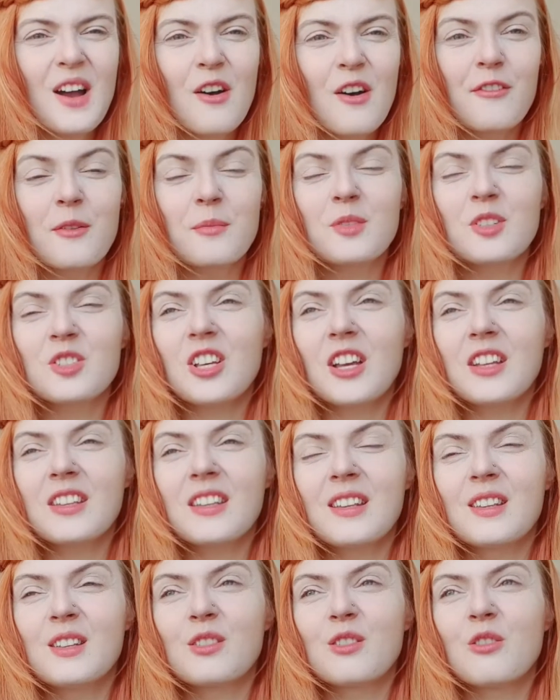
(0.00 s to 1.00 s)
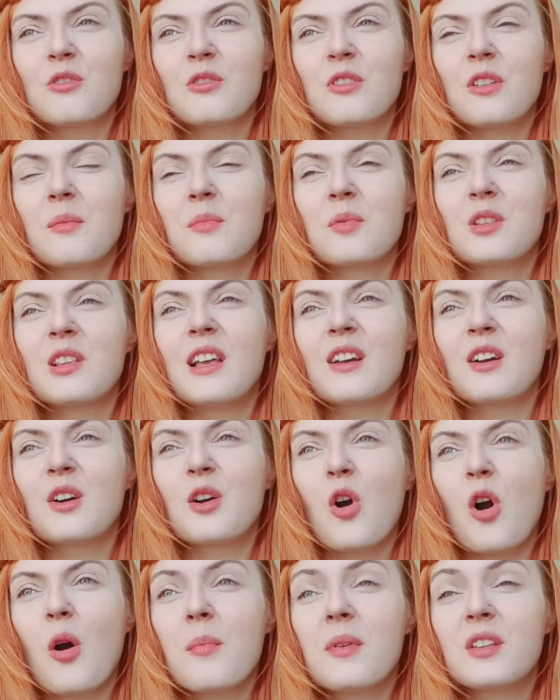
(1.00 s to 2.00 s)
from the side and it looked a bit like a
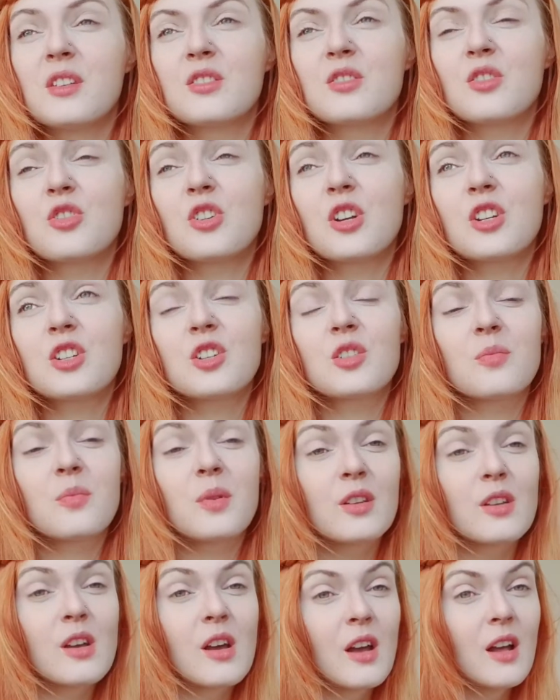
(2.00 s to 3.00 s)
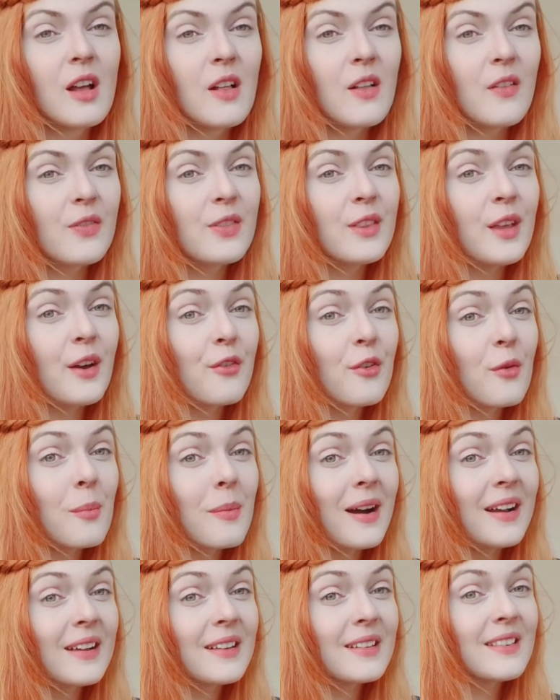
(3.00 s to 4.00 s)
comedy situation, but never
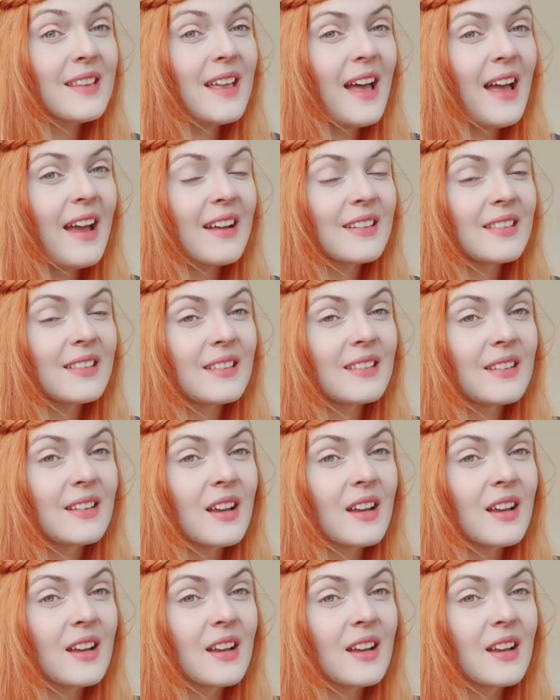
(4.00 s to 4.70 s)
mind that.